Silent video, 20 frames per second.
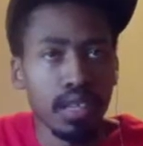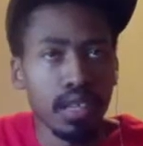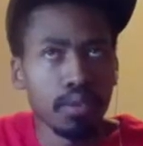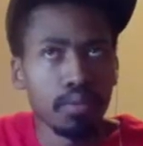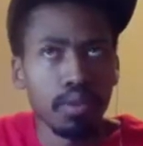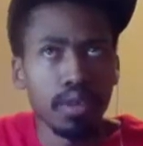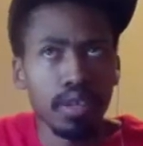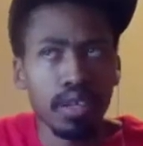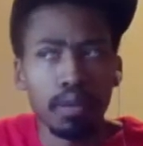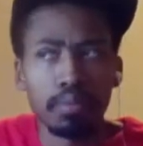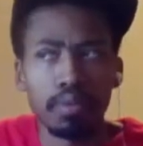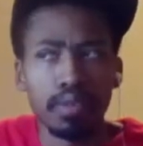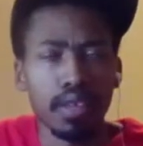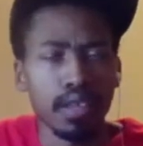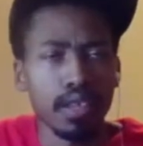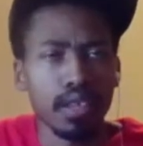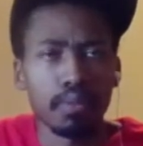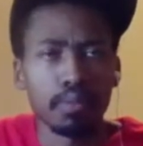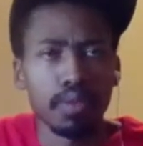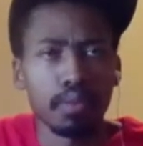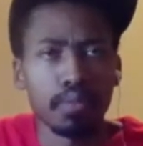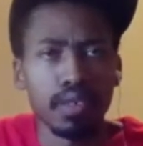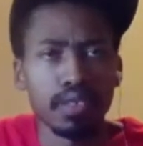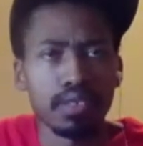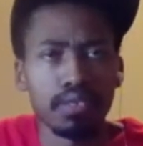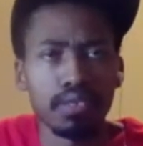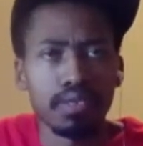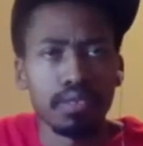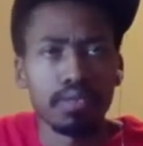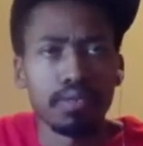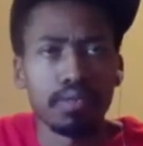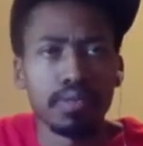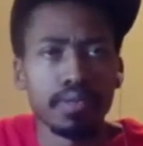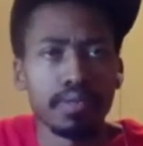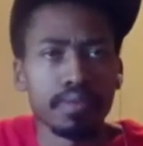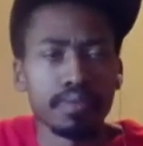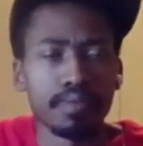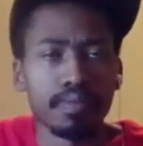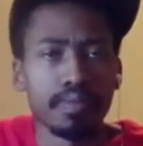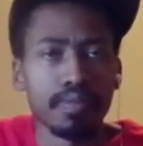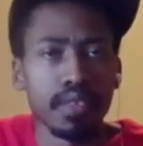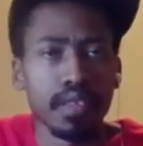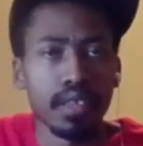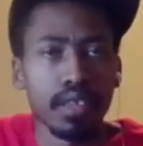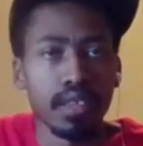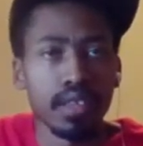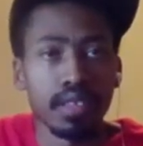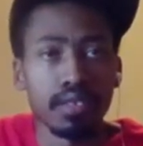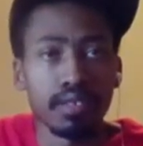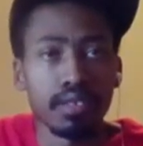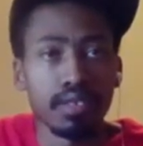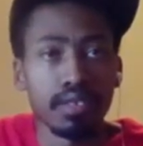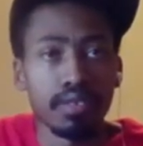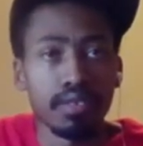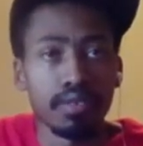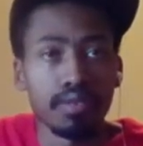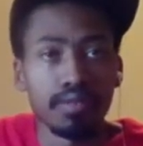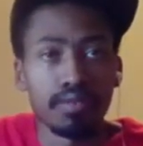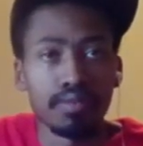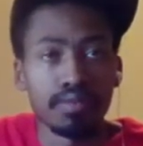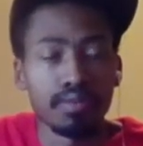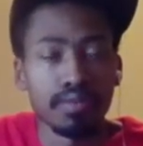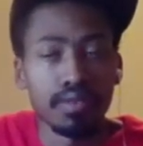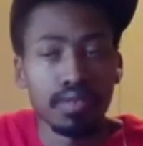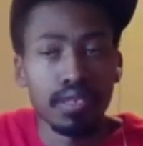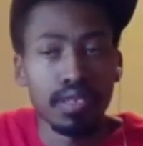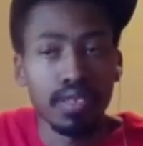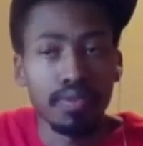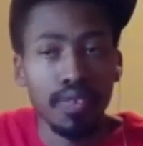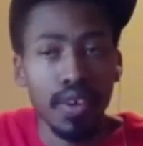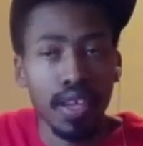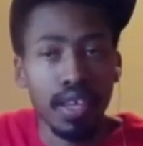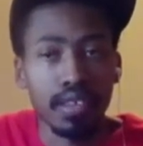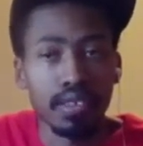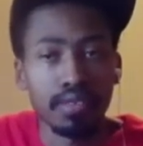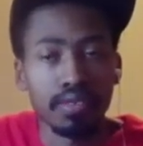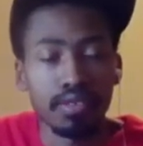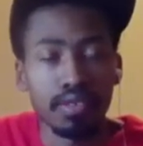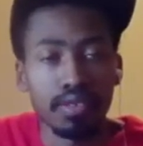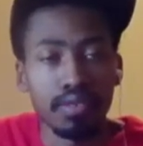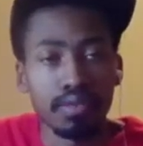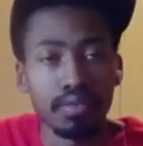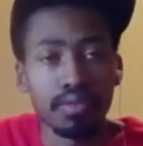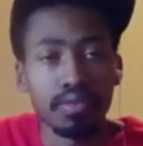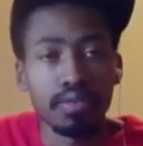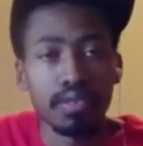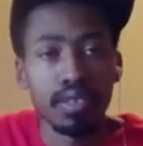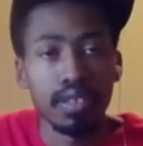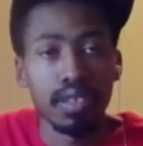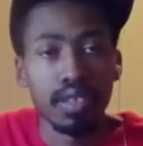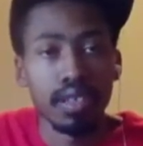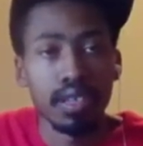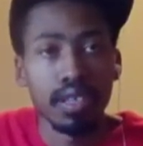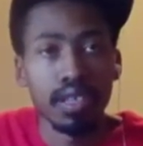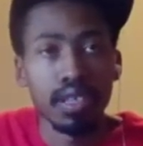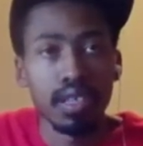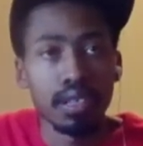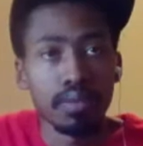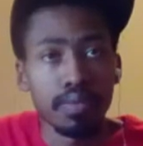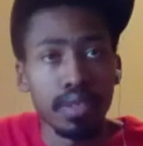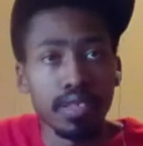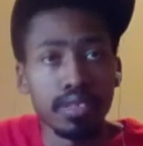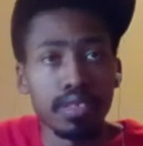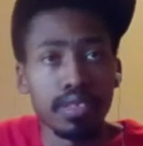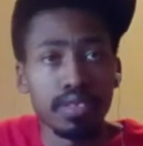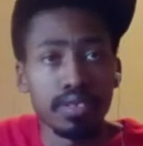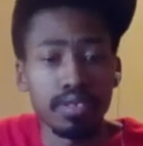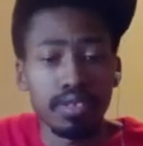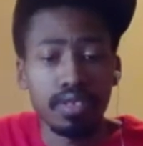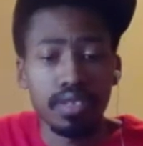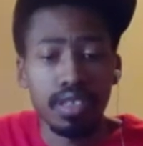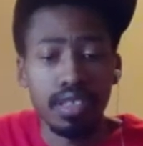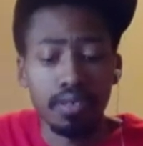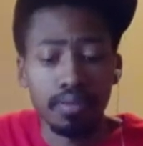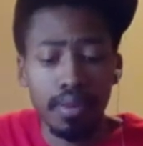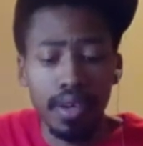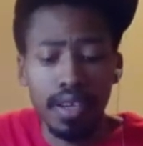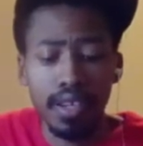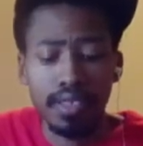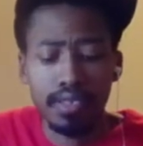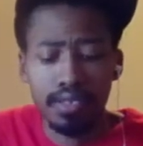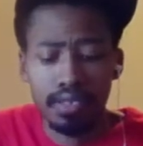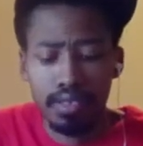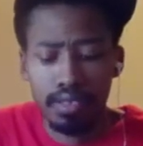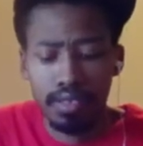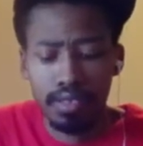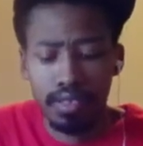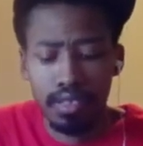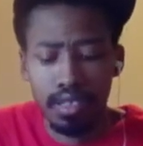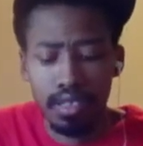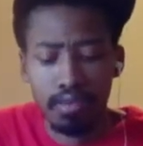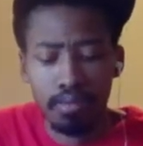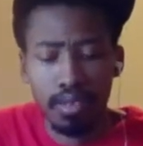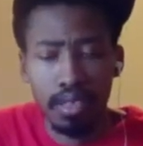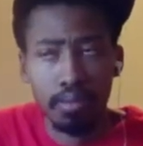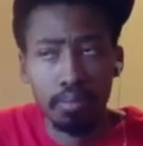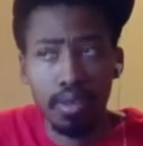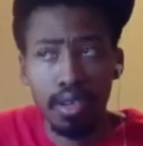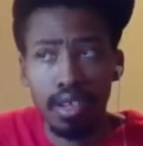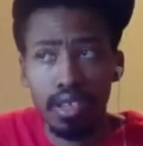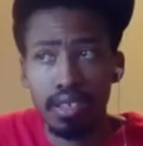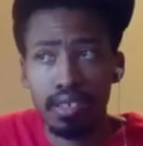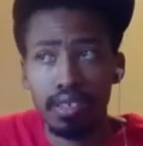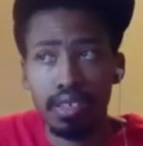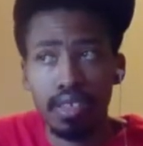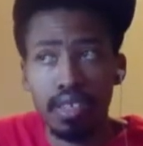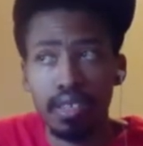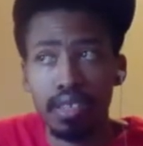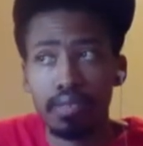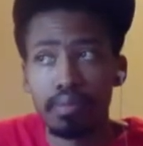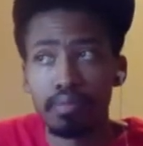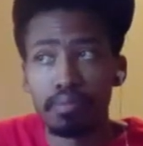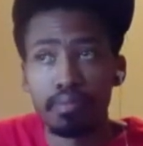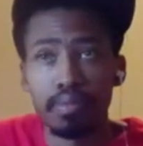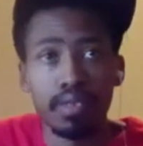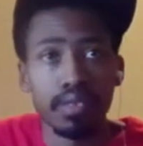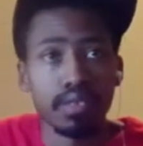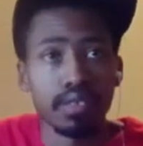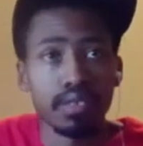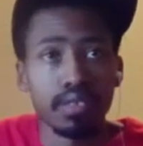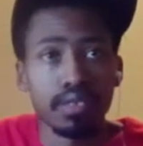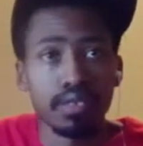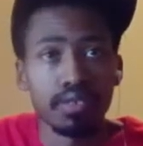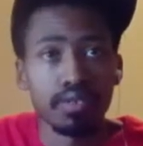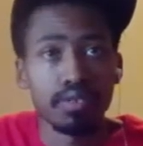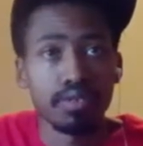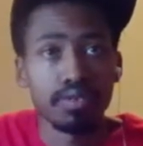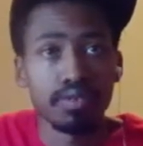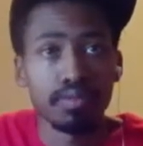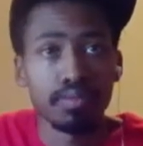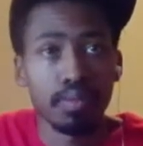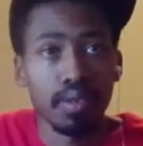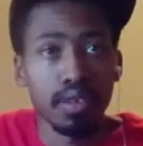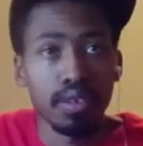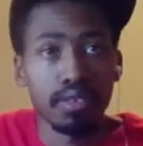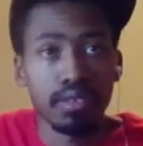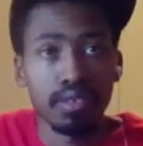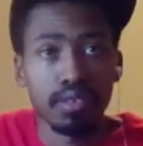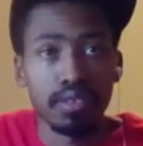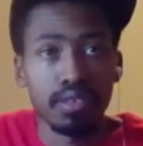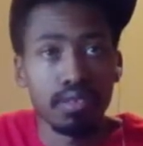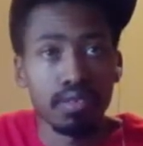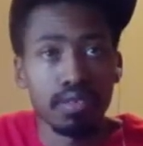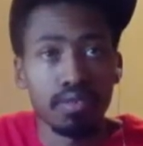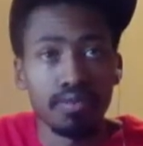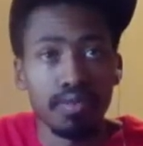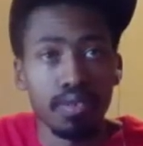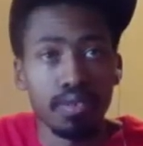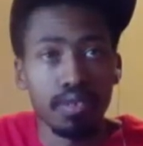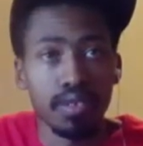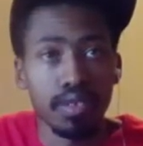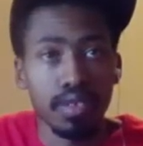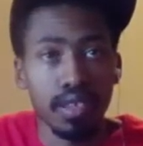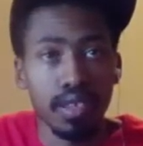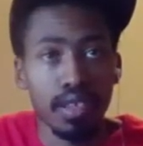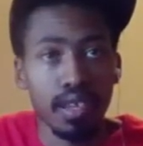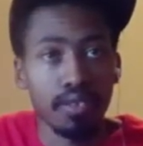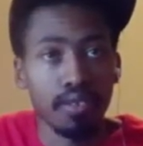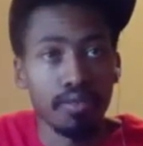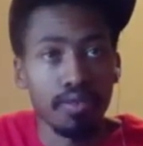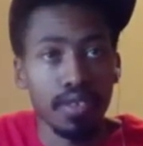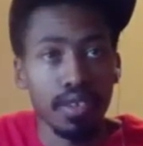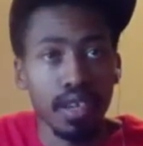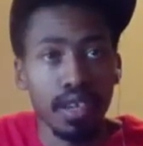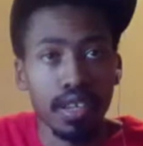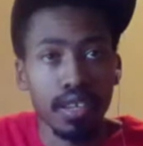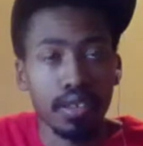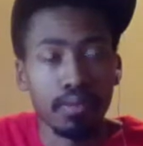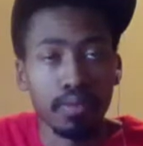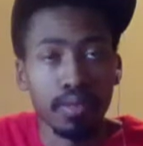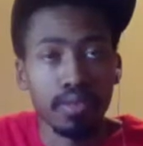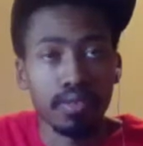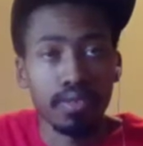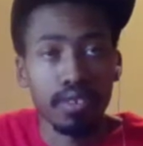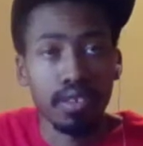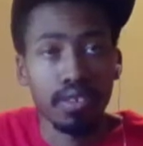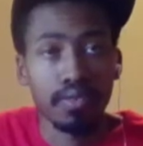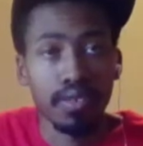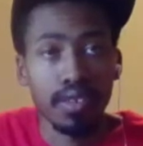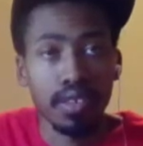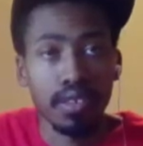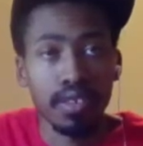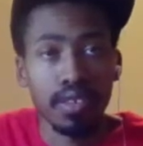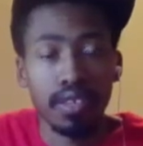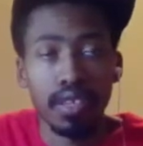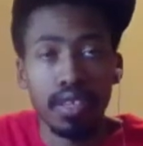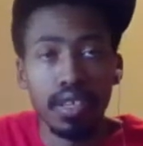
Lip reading: a couple of months ago, and they still just fighting. So that's interesting to watch. In the American League, business as usual. Boston's still rolling. They over 90 wins already.